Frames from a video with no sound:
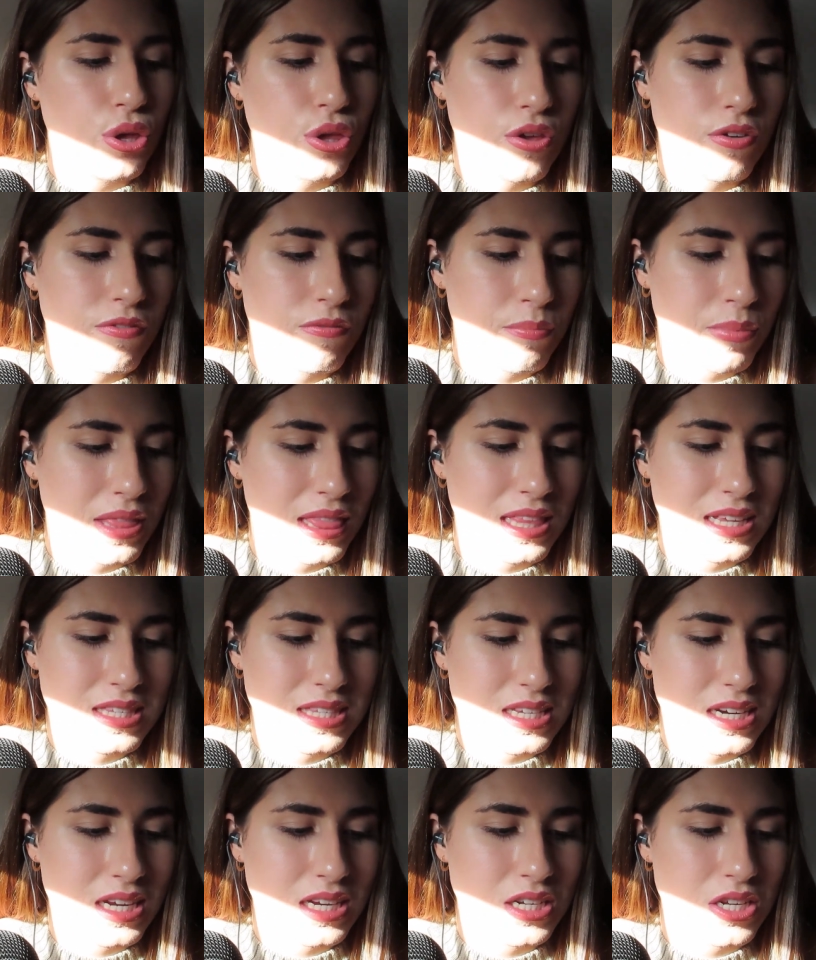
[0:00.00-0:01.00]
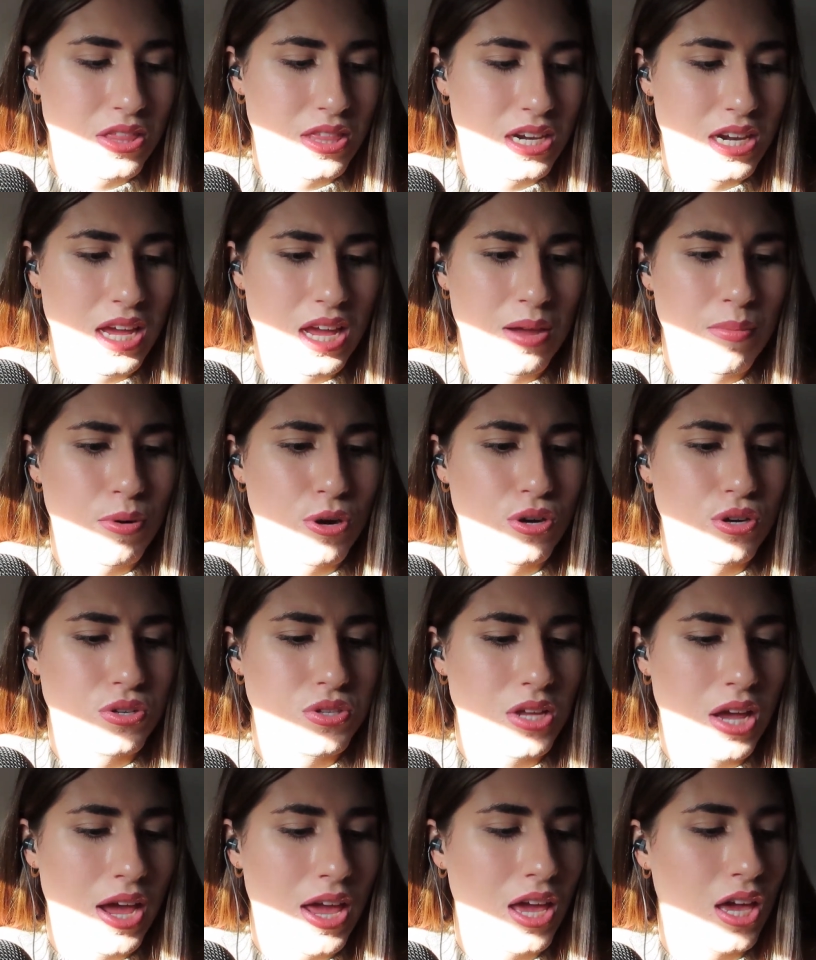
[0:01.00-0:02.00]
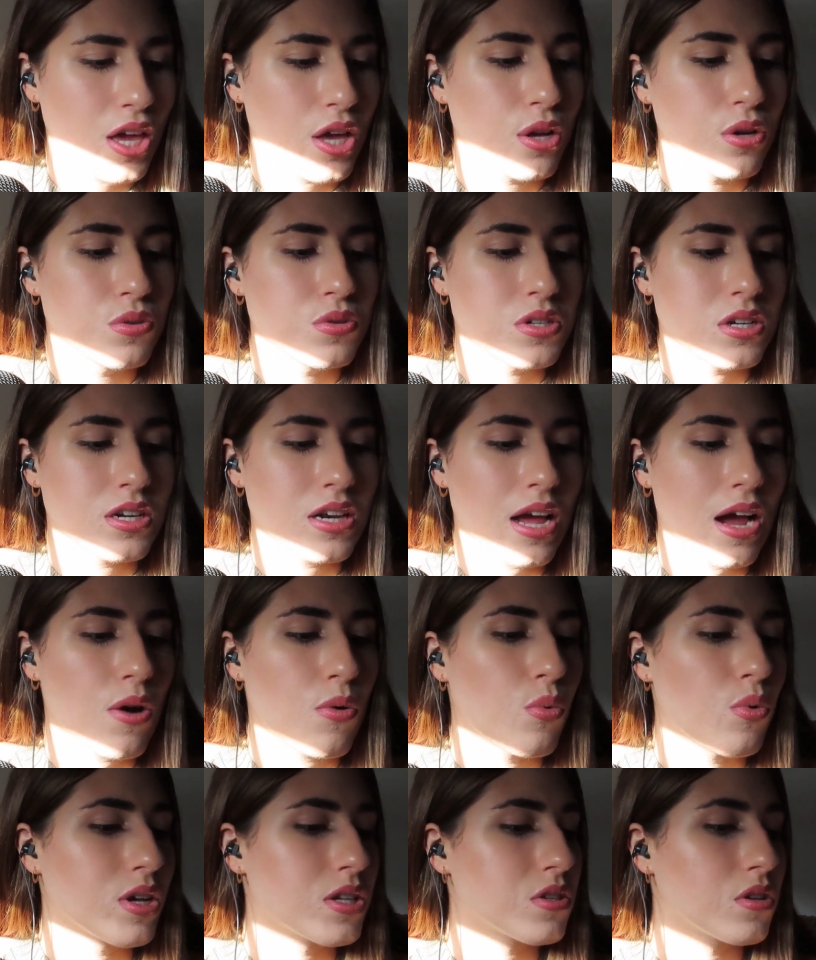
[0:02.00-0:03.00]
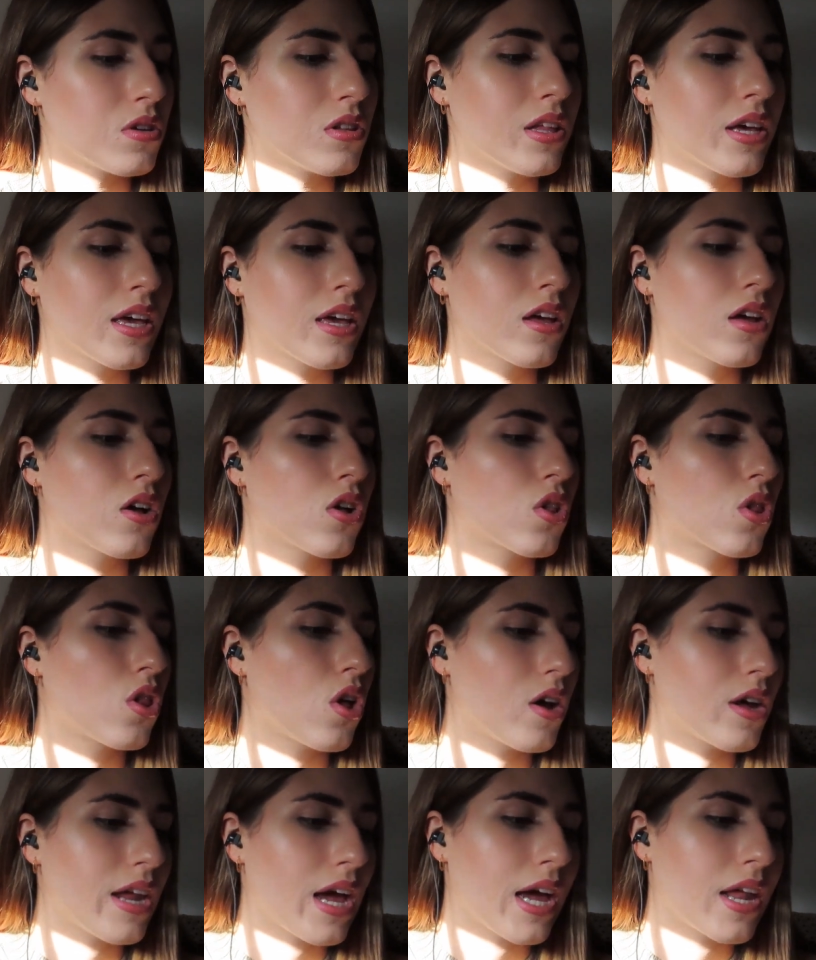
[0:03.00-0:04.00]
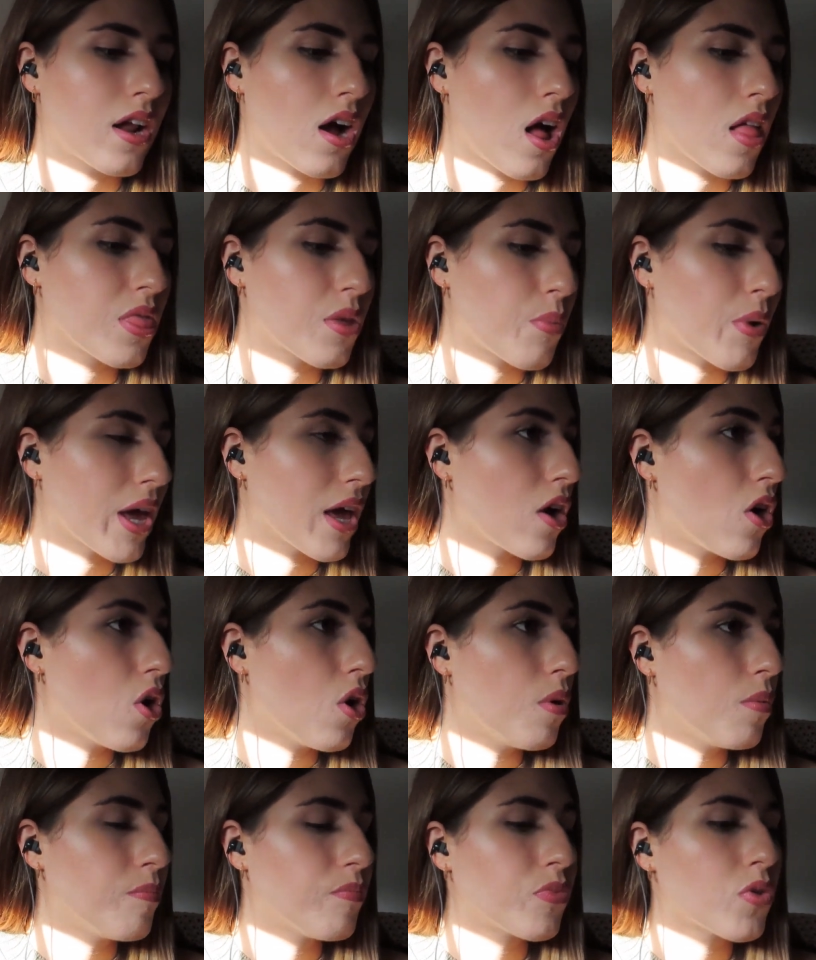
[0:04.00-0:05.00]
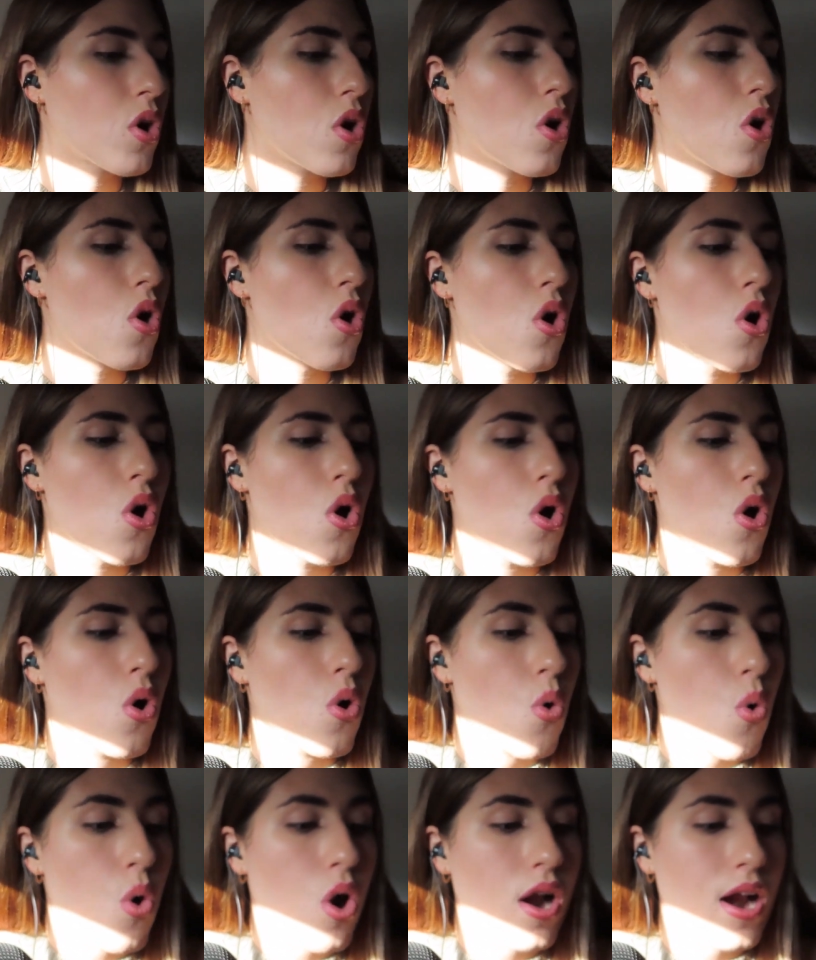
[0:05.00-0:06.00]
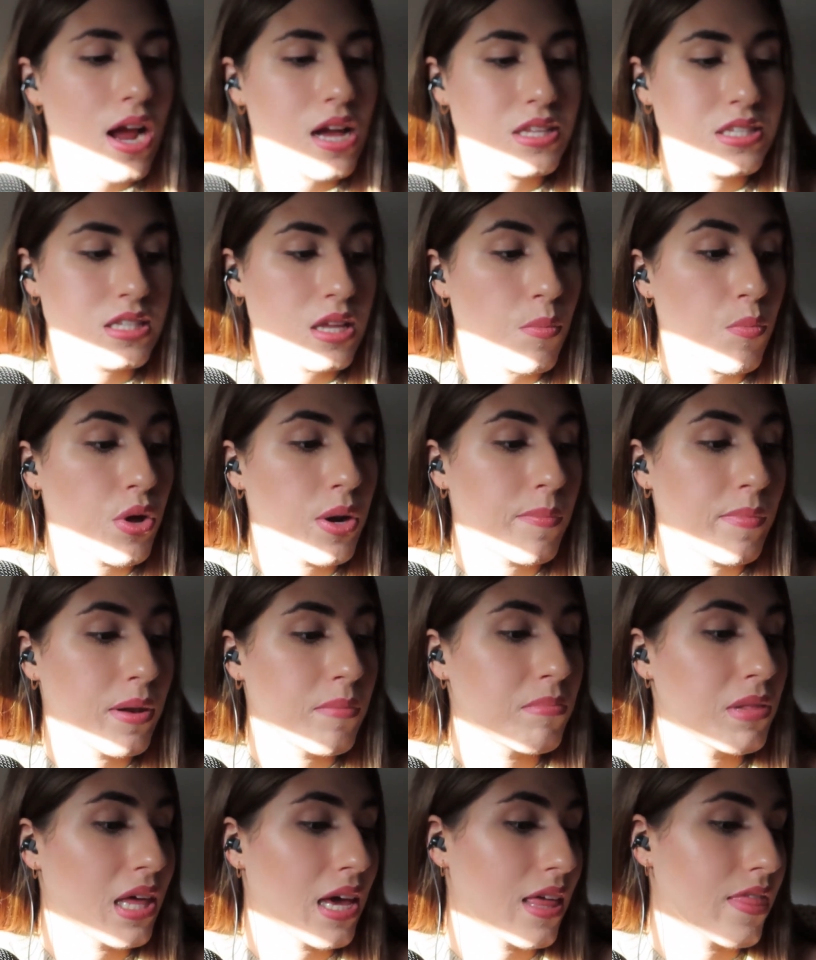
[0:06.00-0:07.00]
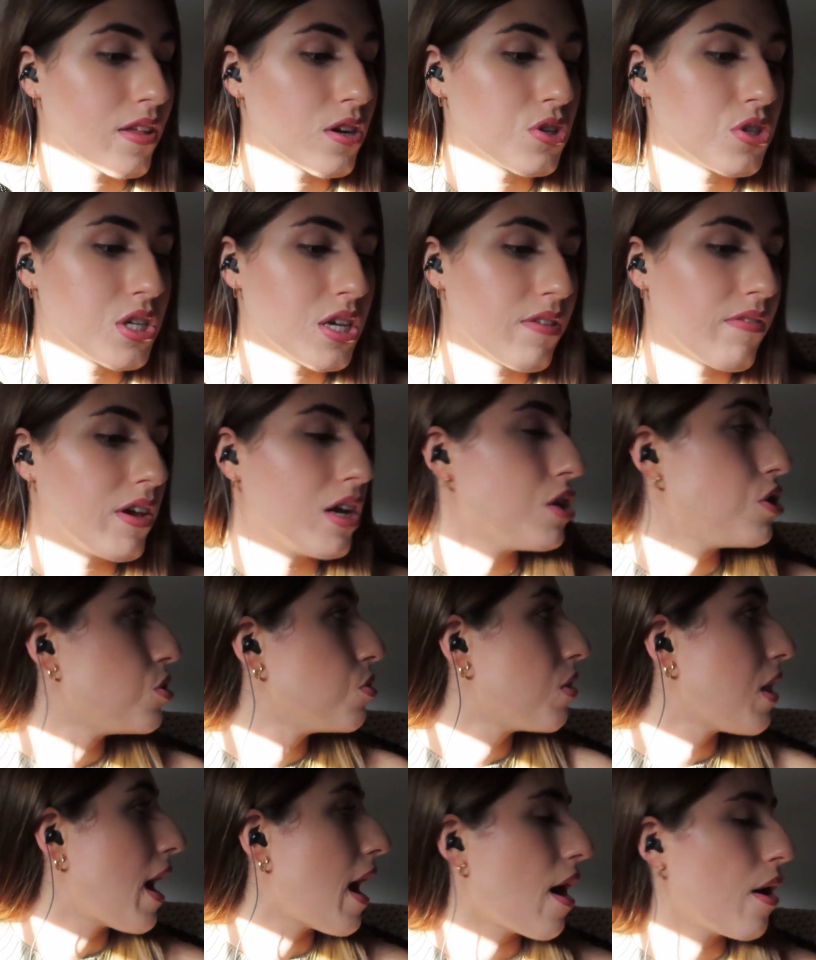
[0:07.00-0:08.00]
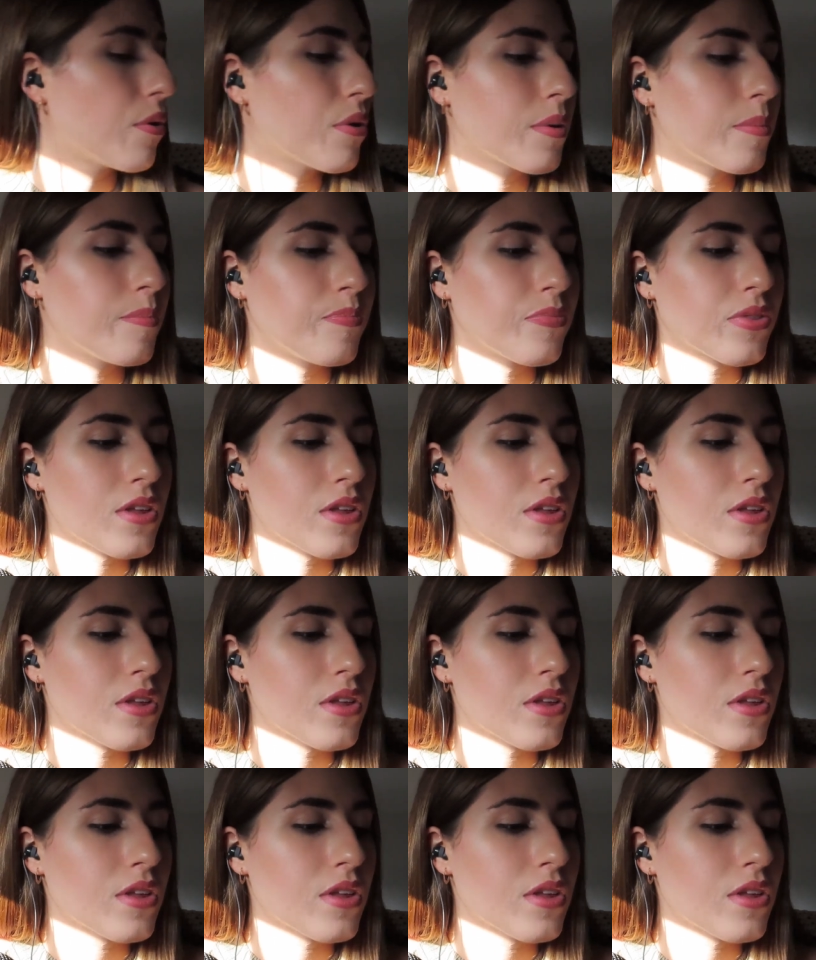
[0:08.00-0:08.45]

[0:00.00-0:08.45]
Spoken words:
You've been listening to the neighbors, I accused, now whistling Claudette on the way home. Or has someone been playing their TV too loud?